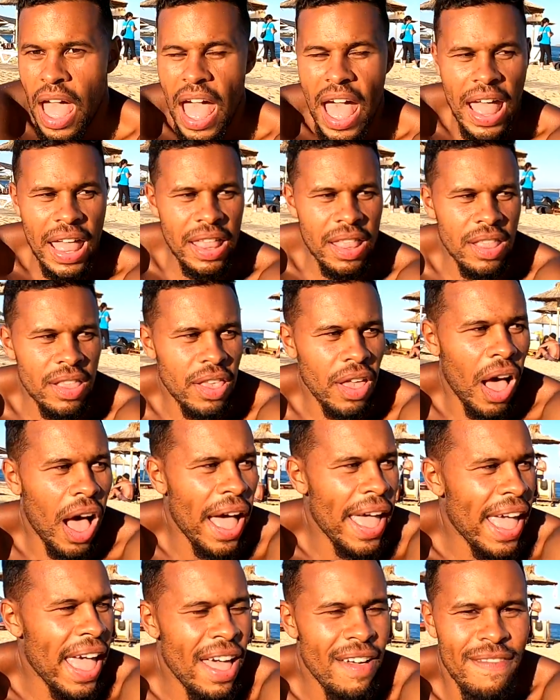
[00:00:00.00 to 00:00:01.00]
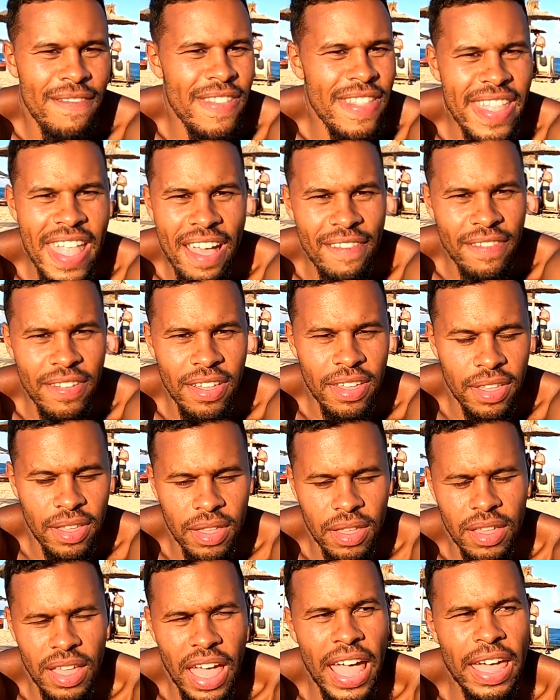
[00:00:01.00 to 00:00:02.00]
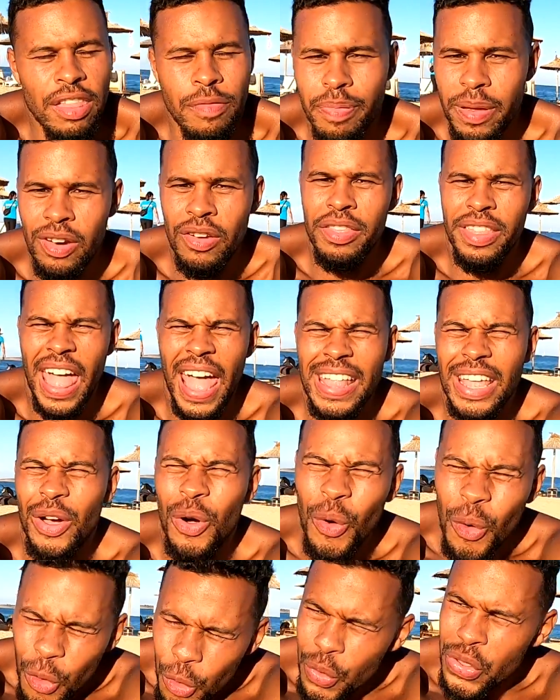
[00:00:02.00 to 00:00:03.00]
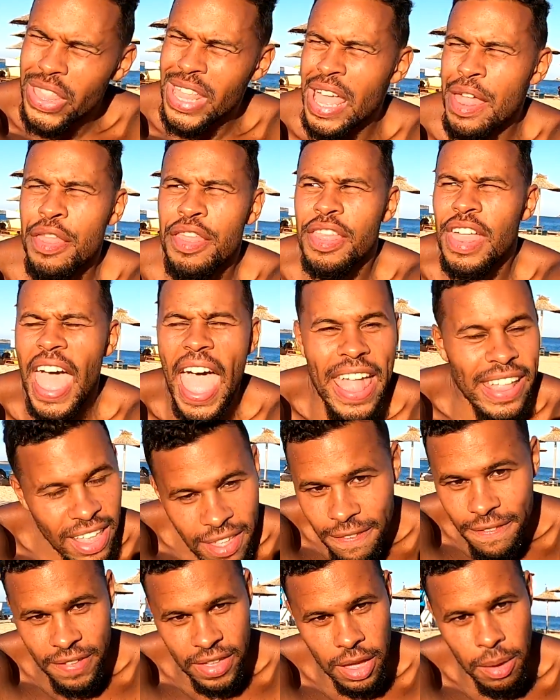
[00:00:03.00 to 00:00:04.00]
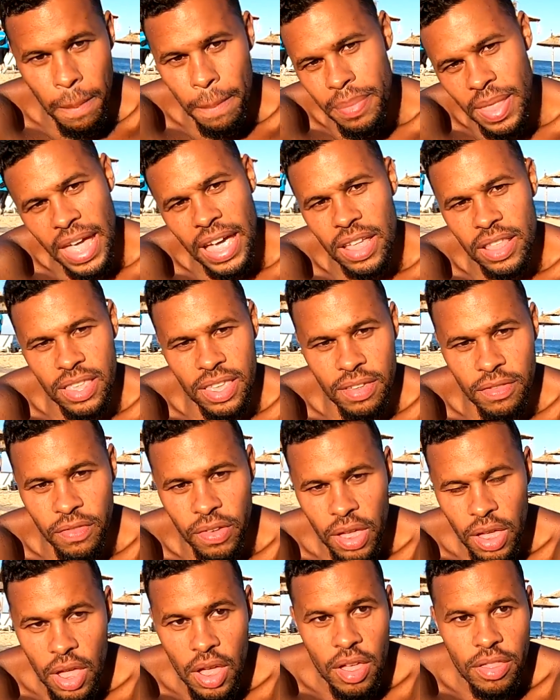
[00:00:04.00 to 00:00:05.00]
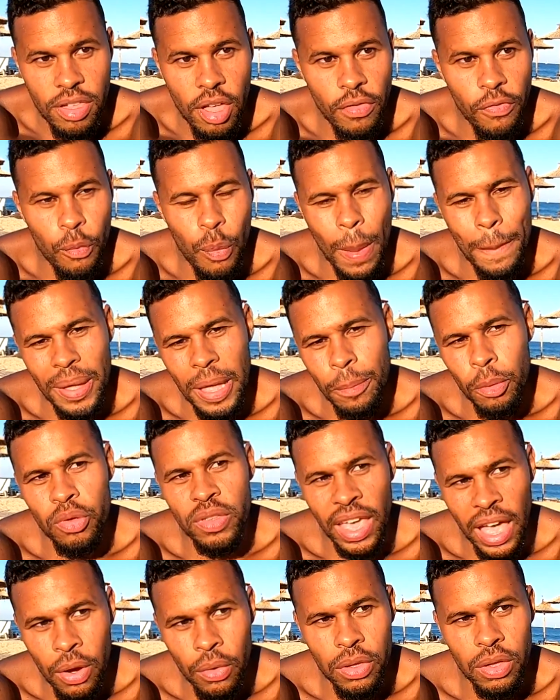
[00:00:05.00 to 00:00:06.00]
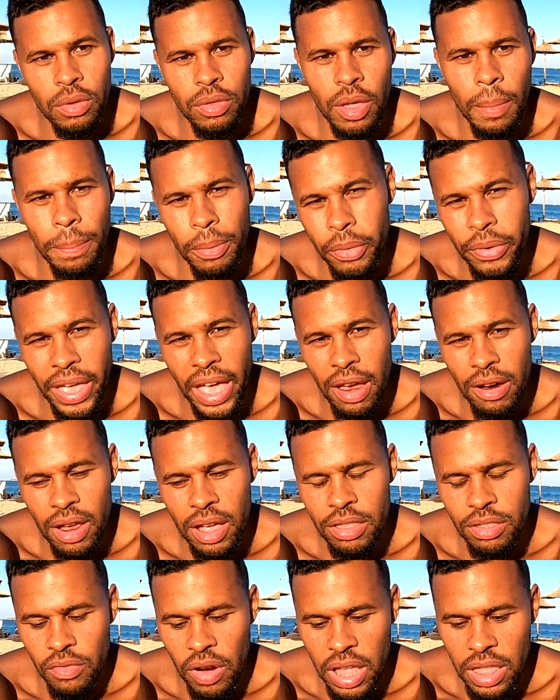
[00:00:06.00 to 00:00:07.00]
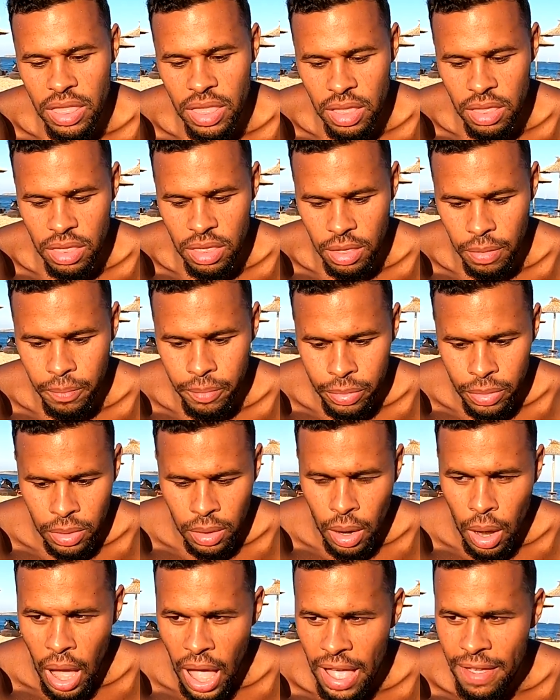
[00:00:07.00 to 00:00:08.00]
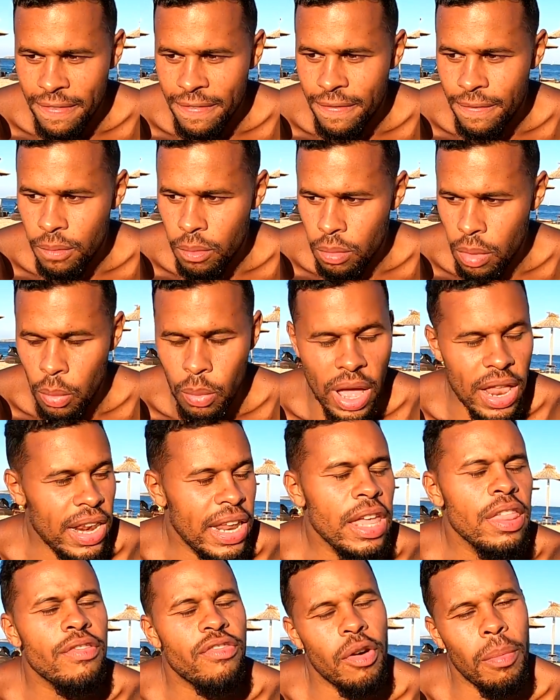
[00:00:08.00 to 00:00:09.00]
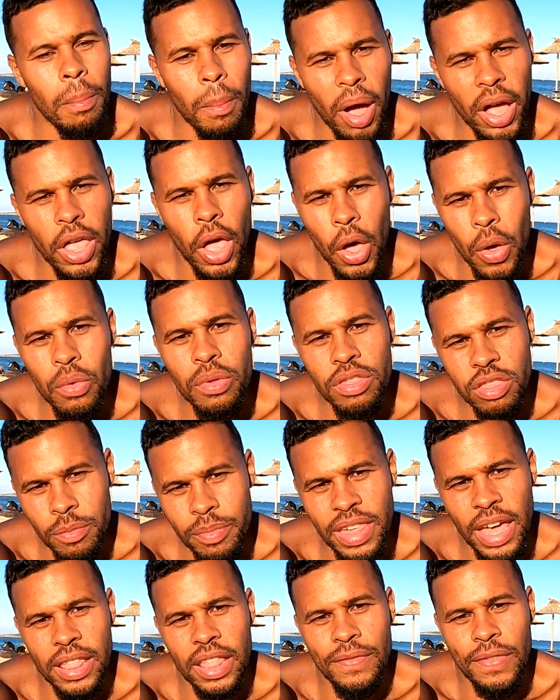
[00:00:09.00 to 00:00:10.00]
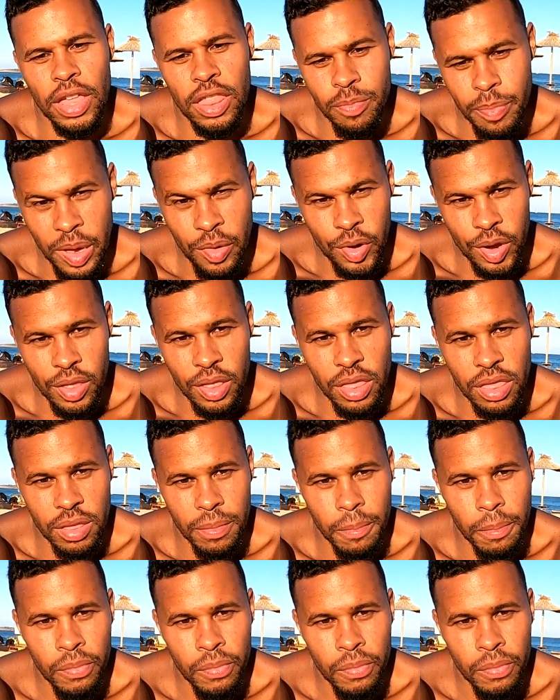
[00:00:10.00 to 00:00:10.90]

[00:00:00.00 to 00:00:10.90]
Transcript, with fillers: And I have never experienced any awkwardness, anything negative. So if, when people tell you that Bulgaria is racist, I, well, at least from my own subjective experience,